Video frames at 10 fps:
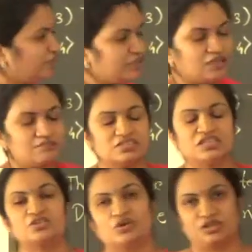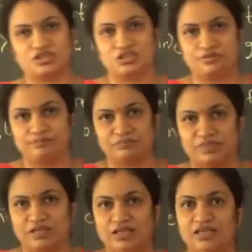Then comes the introduction.
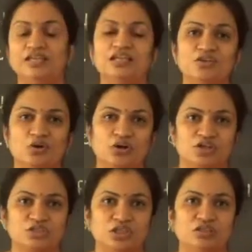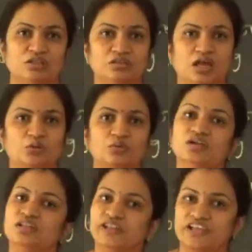In the introduction,
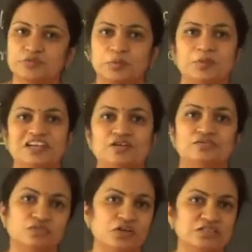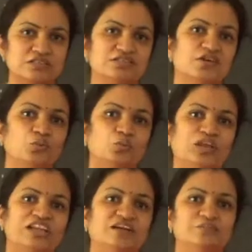now the experimenter first now
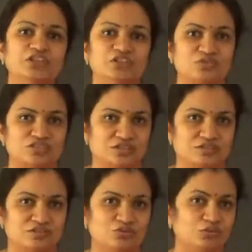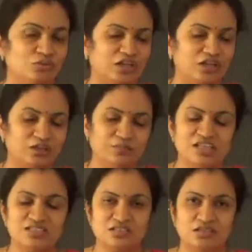welcome the user. So you can
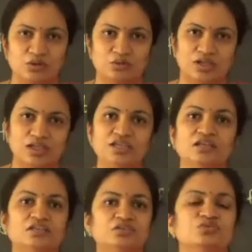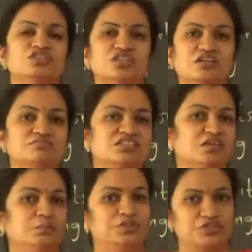imagine now here the user comes in
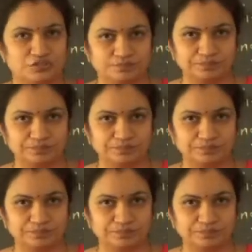the picture.